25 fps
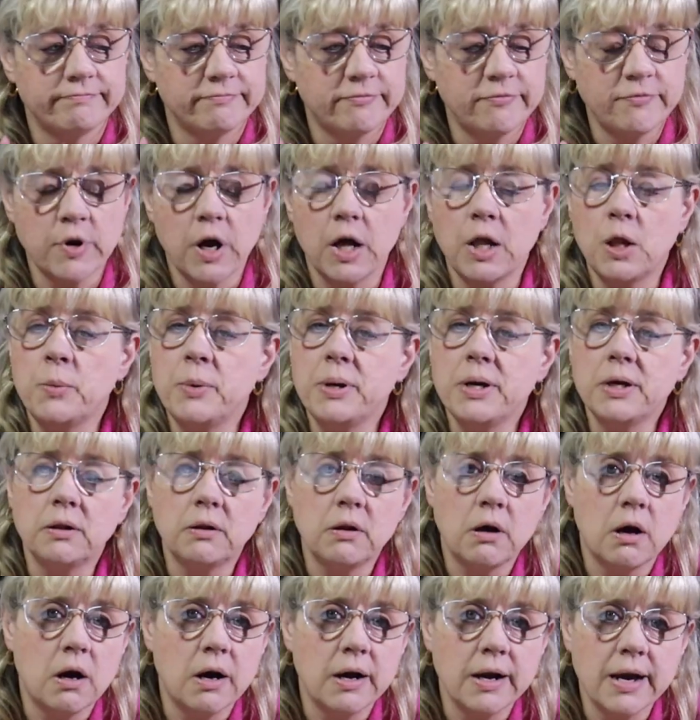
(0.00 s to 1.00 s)
following
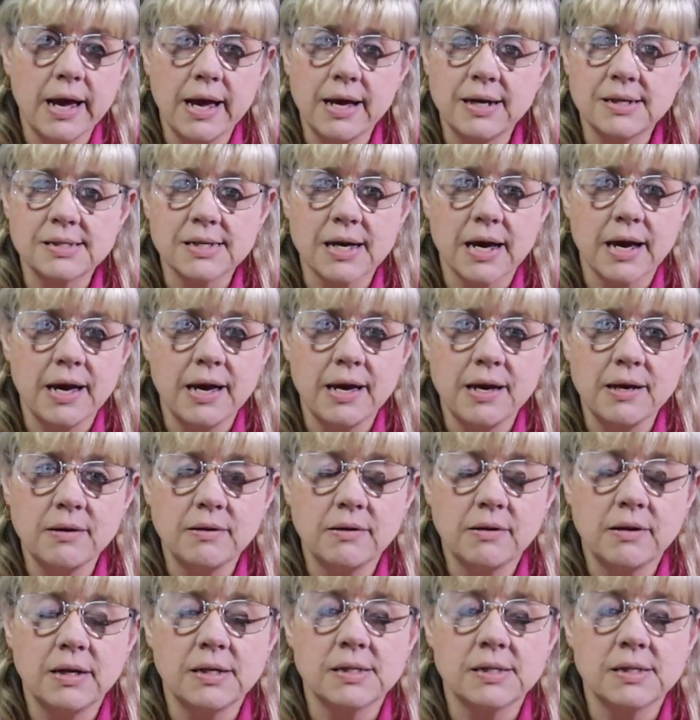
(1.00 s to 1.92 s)
along as I